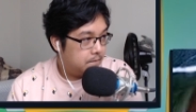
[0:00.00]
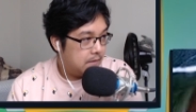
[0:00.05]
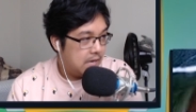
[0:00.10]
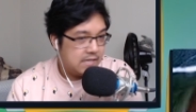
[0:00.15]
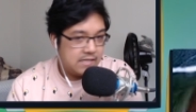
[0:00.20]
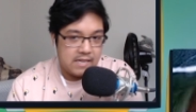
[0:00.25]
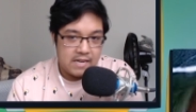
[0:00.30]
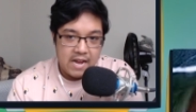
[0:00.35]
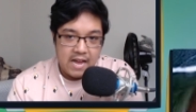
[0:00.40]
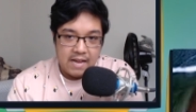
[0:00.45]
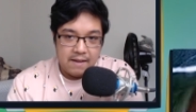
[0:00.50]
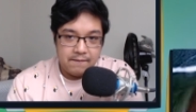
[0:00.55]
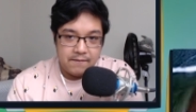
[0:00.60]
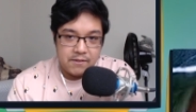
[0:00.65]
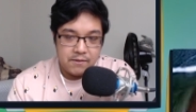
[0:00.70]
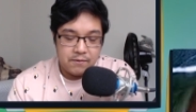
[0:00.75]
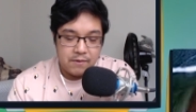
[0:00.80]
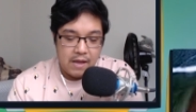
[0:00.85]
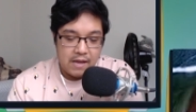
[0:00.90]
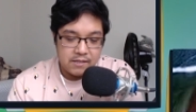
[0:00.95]
I said
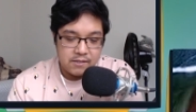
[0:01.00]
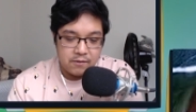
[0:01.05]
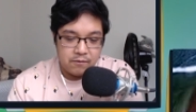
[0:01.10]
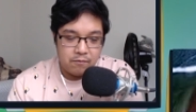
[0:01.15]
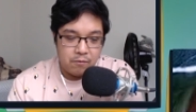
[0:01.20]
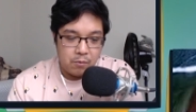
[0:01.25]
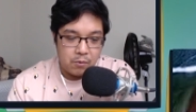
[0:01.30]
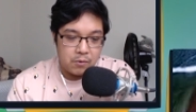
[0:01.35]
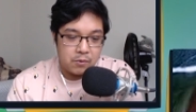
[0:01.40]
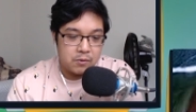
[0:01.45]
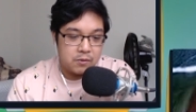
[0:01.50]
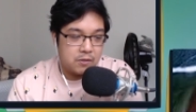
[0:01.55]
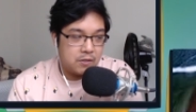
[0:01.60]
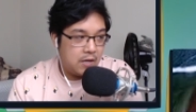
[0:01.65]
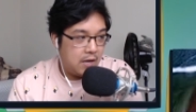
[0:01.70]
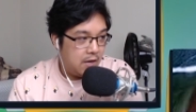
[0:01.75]
has has the Force.